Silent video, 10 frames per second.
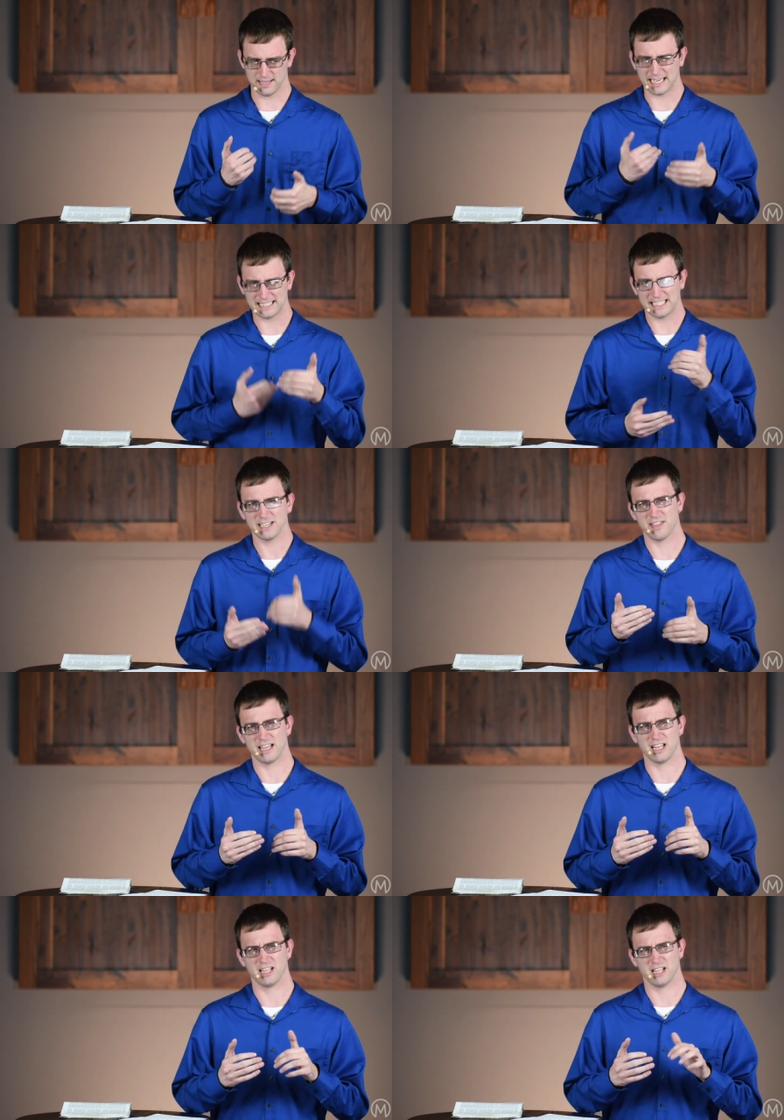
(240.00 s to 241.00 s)
the idea
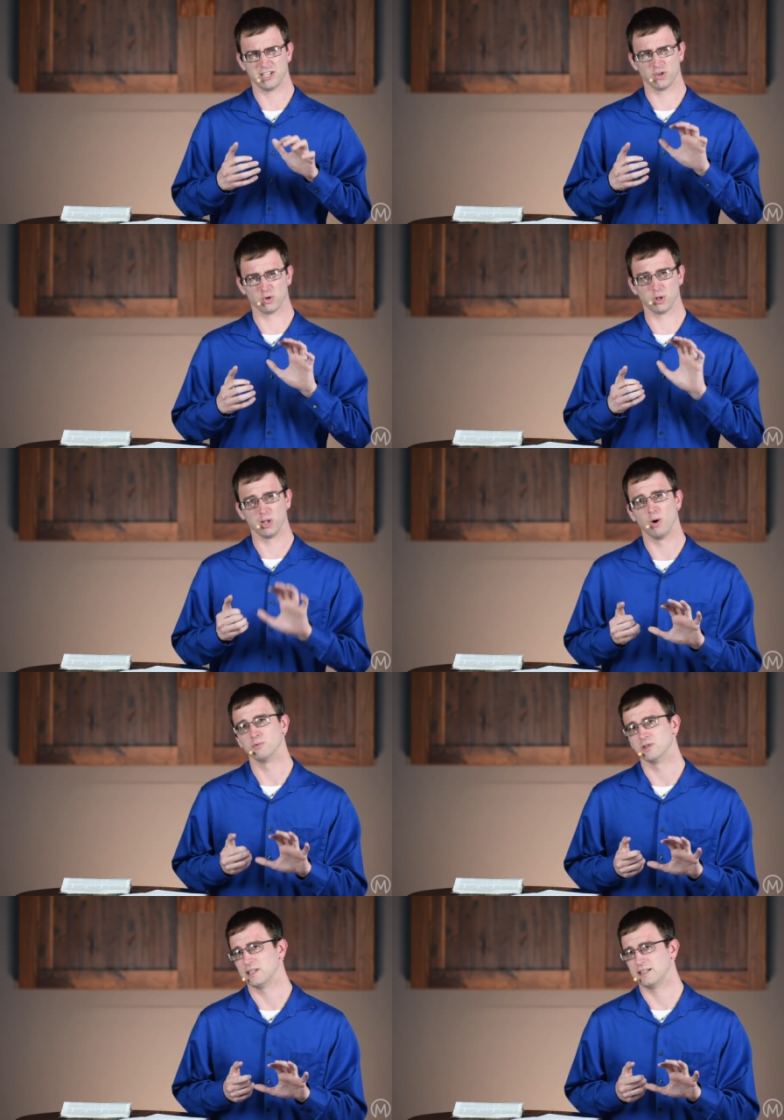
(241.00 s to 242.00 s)
that you're
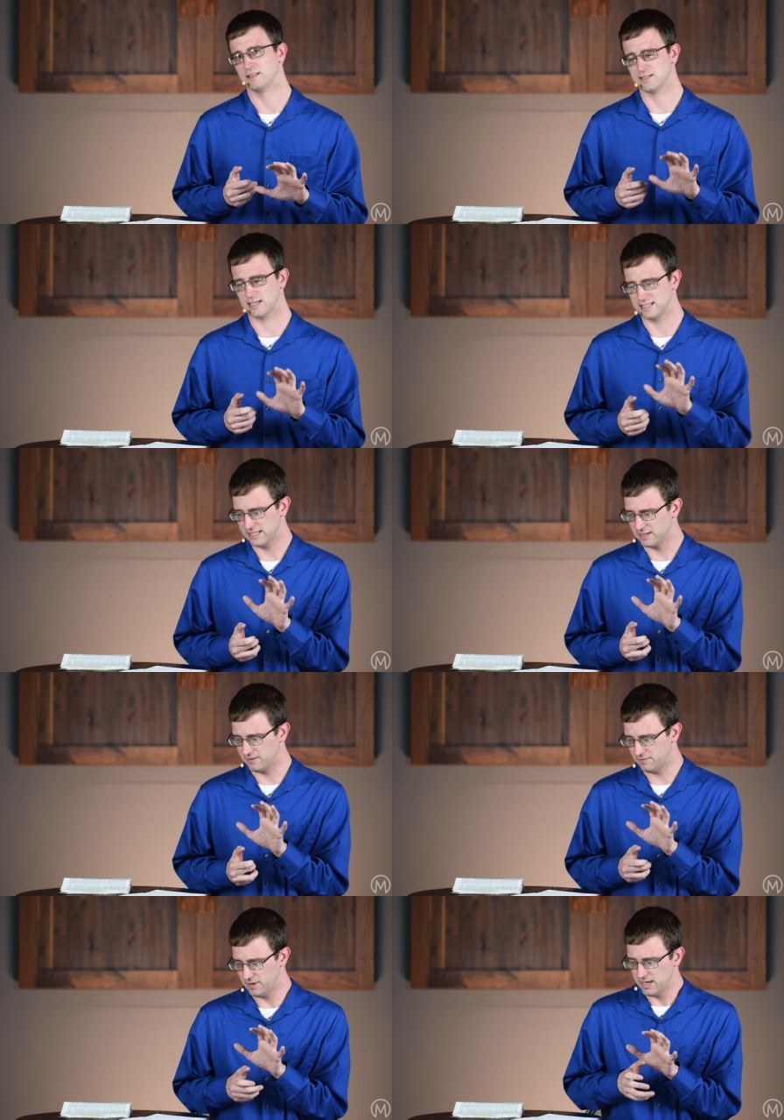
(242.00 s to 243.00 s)
lonely. This
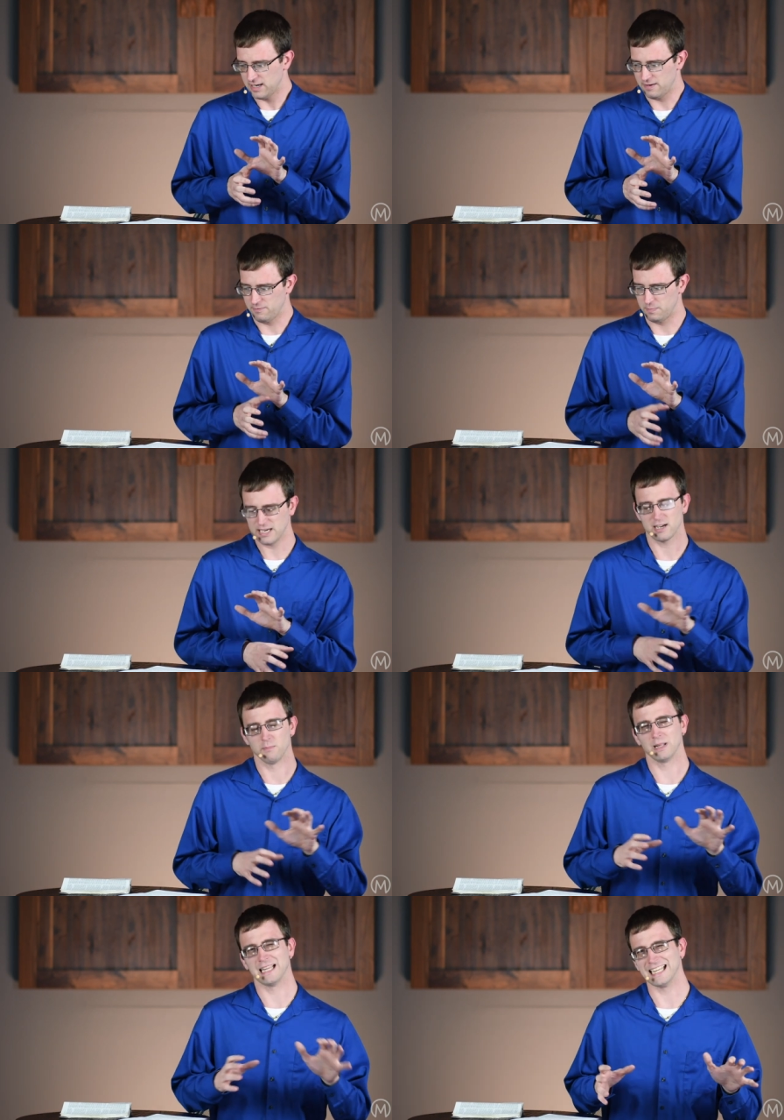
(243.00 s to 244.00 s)
idea of, of being
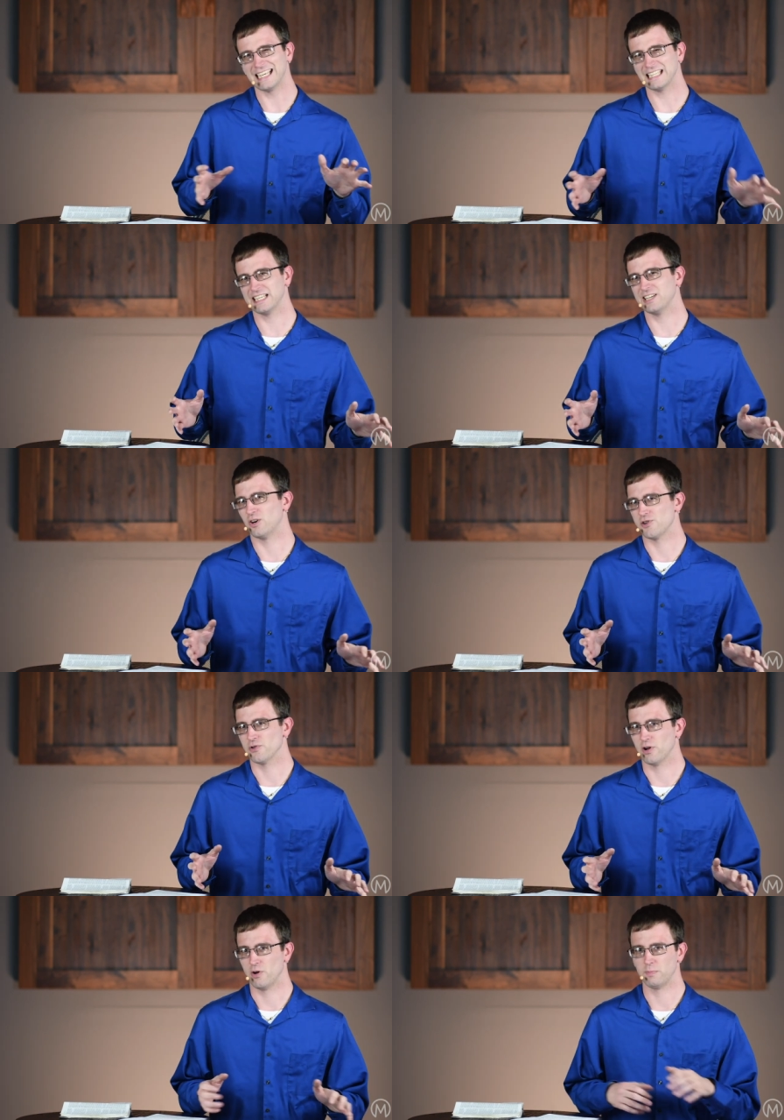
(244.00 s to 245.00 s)
completely on
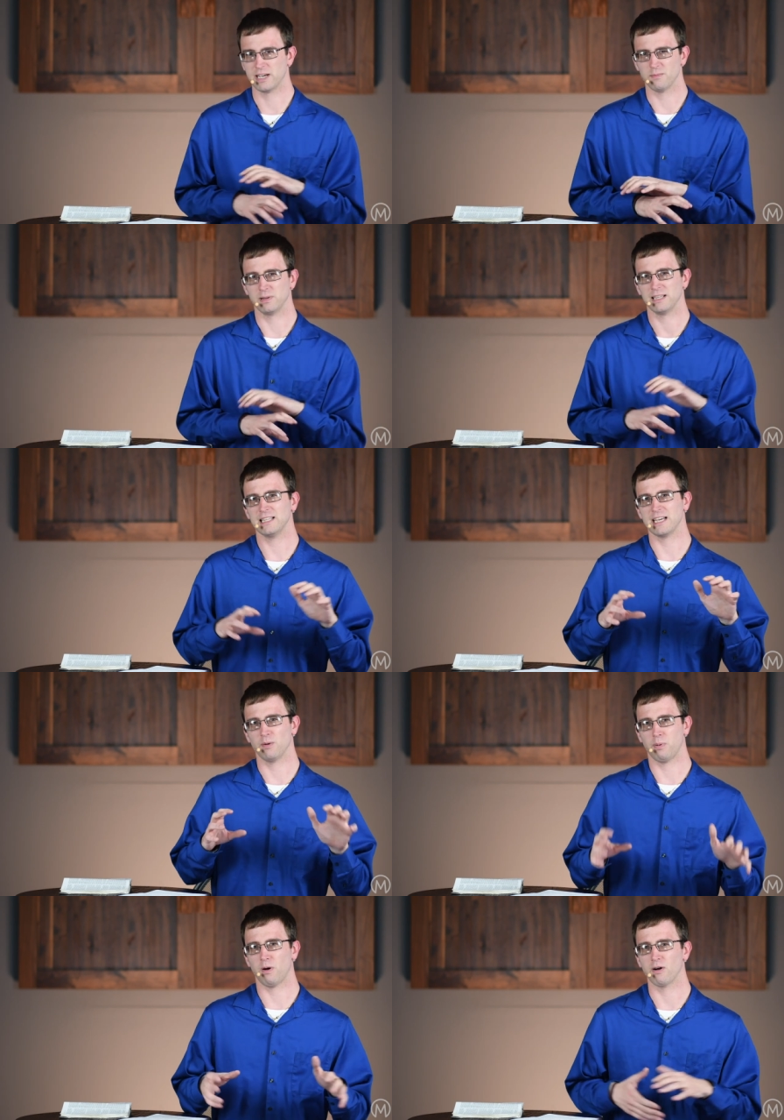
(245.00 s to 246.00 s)
your own, being completely
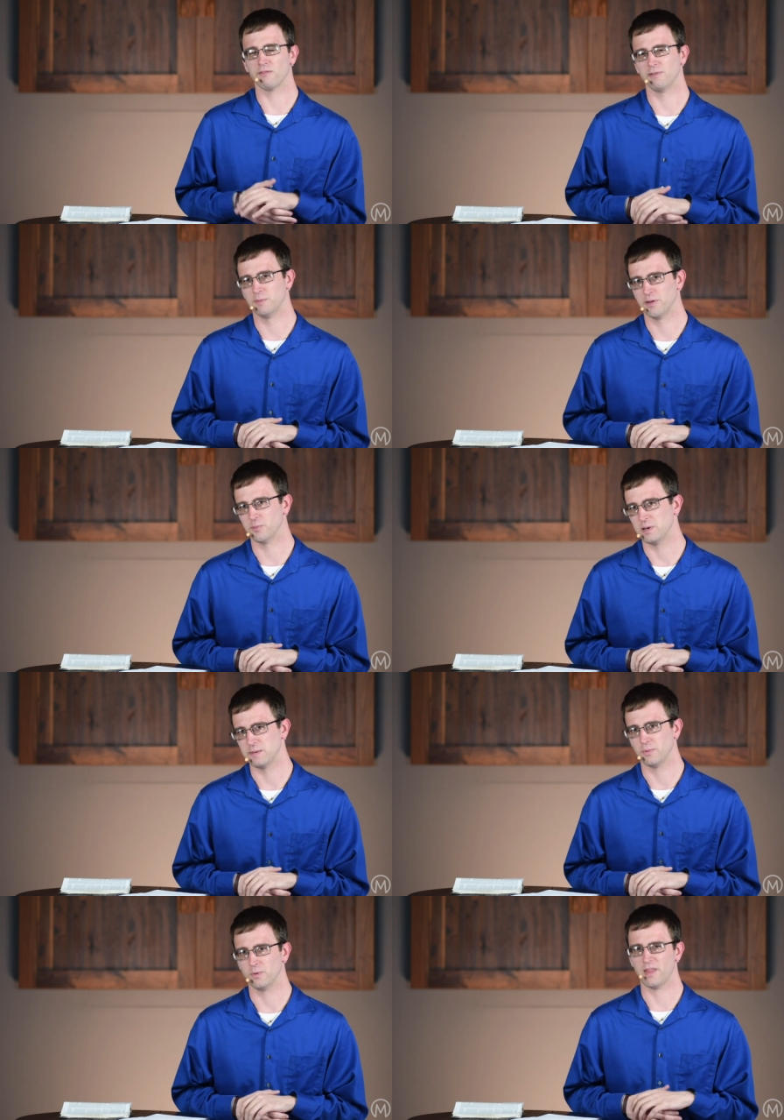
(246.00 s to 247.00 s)
apart from other
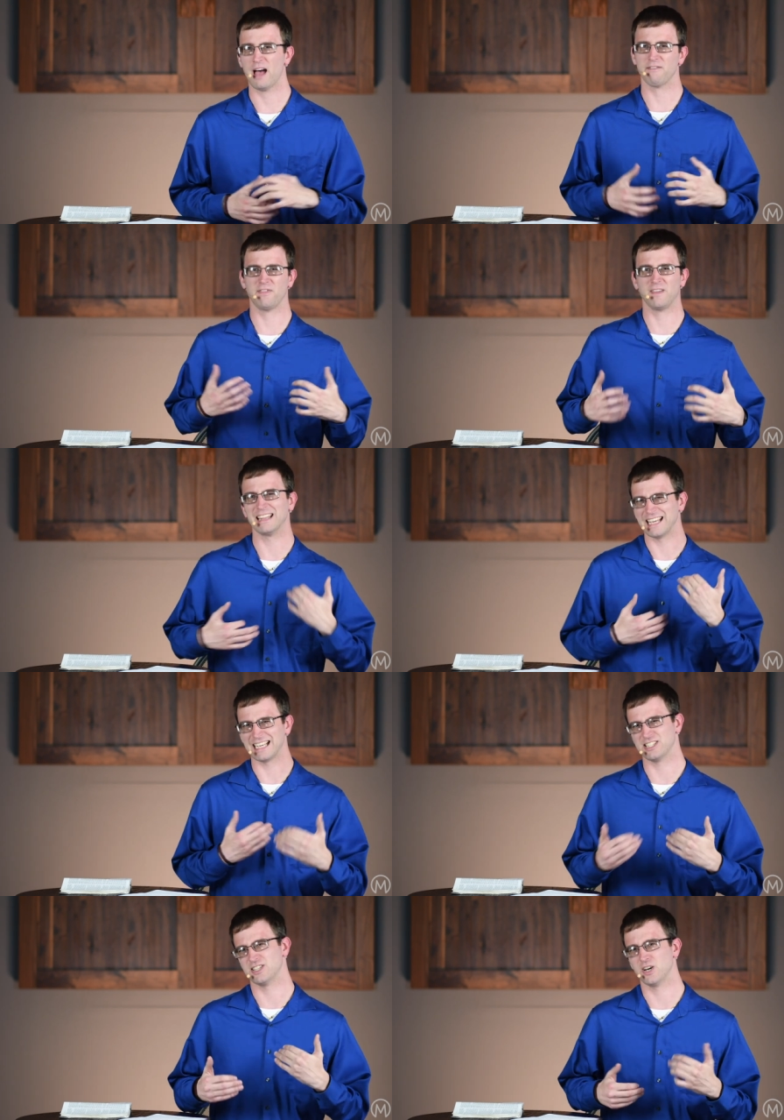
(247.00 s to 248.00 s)
people, not
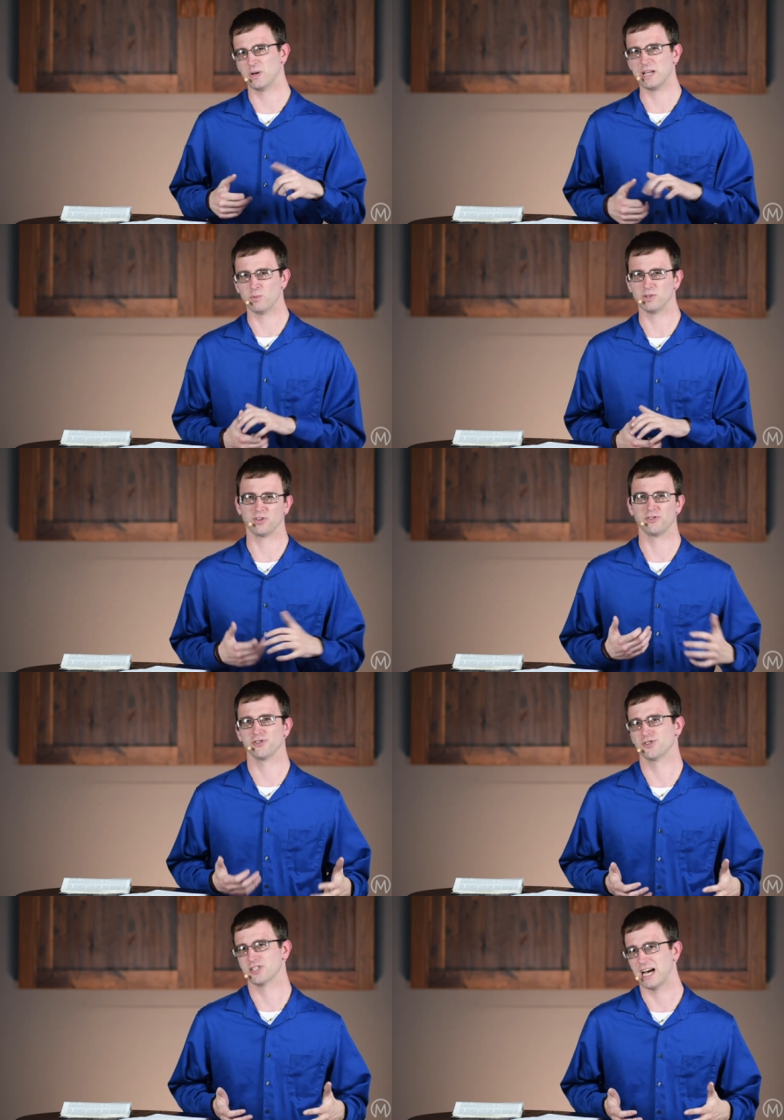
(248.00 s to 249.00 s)
feeling as though anyone's on
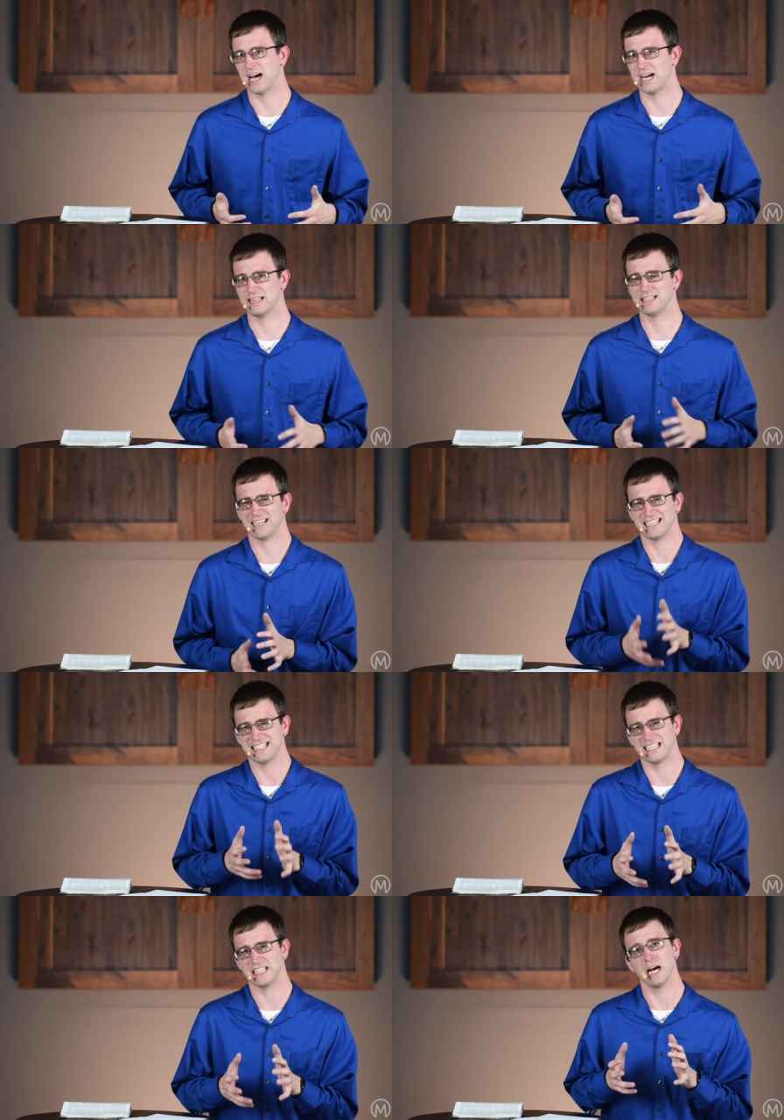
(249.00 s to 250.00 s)
your side. This
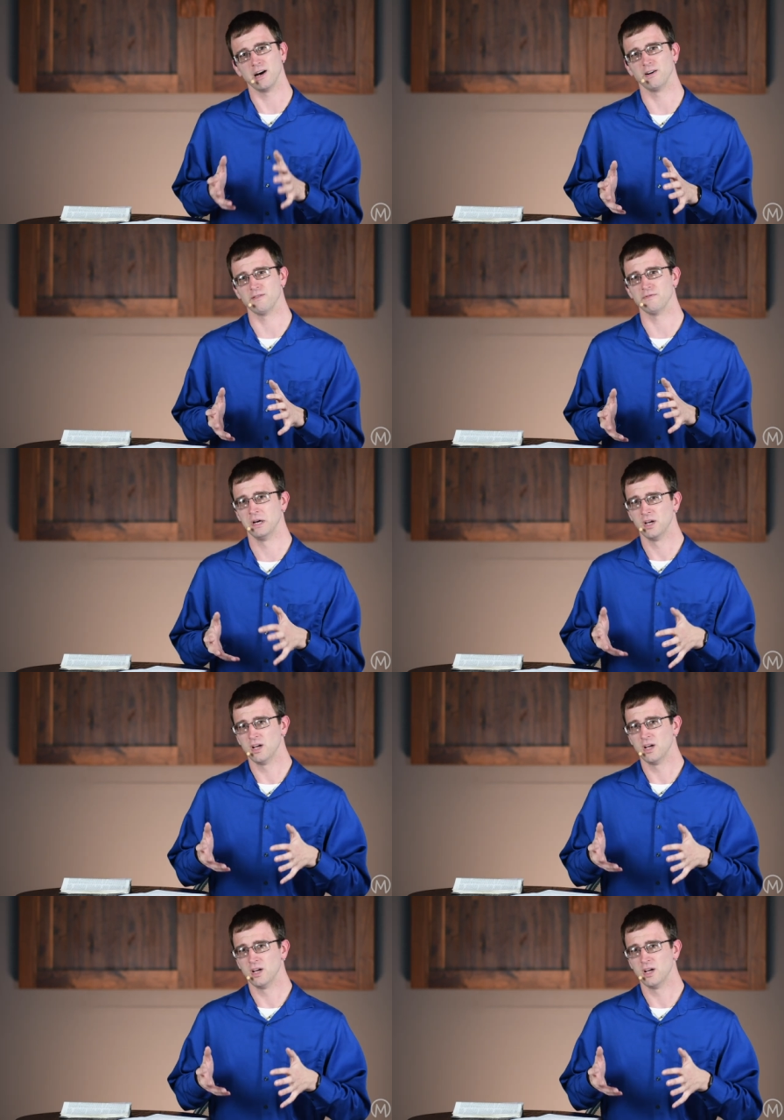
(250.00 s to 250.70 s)
idea of